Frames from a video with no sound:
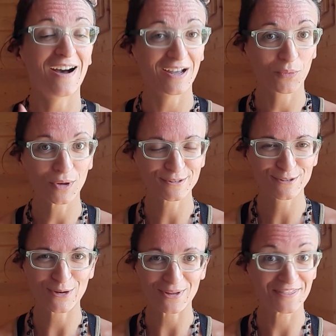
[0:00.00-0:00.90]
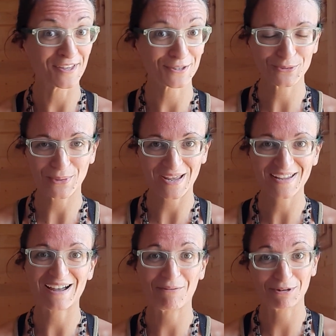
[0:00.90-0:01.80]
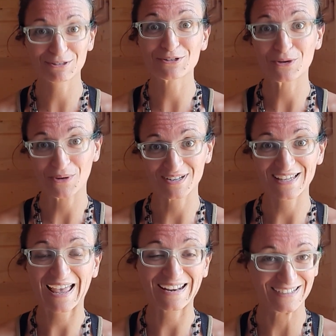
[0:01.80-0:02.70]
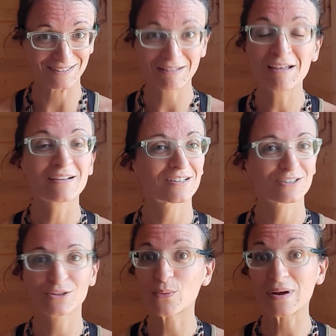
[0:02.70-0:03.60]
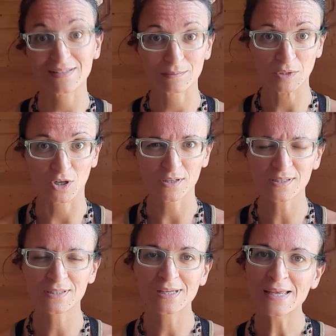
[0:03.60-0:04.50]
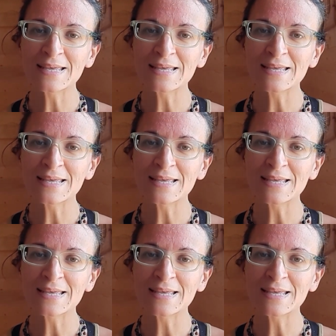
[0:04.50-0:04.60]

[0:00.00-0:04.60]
I want to go it this way, I want to know where it's heading, because otherwise I'm lost,